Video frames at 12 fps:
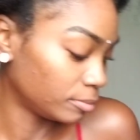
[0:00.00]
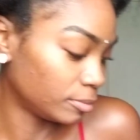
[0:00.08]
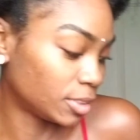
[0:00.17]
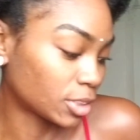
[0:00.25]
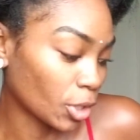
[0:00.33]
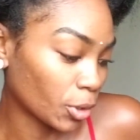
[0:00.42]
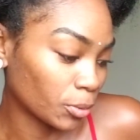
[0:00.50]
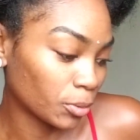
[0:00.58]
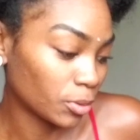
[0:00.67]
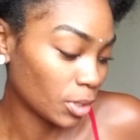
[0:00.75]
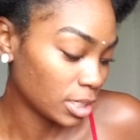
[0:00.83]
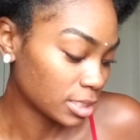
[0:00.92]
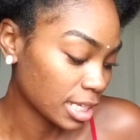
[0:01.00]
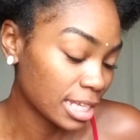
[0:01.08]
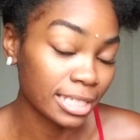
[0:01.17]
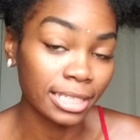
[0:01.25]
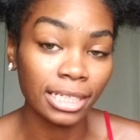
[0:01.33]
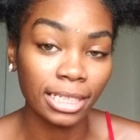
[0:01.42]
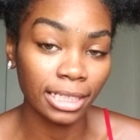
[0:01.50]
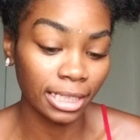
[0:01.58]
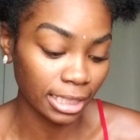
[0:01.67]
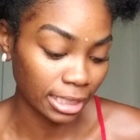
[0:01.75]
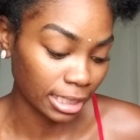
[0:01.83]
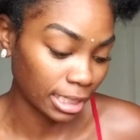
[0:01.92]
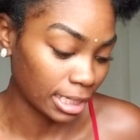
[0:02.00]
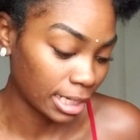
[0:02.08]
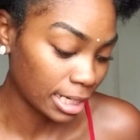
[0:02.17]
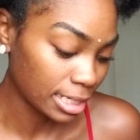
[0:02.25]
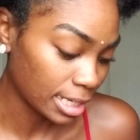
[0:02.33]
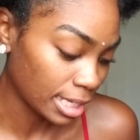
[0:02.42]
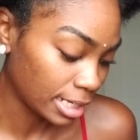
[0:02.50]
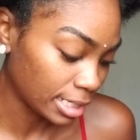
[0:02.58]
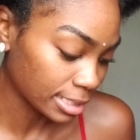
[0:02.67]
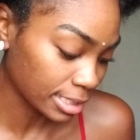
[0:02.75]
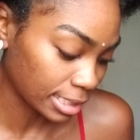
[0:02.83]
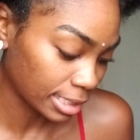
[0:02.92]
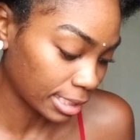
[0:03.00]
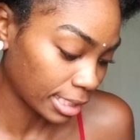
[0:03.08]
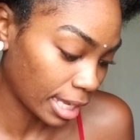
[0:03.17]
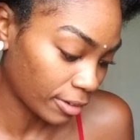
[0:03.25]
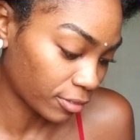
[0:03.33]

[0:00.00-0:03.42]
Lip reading: So it's looking good, and it is looking like,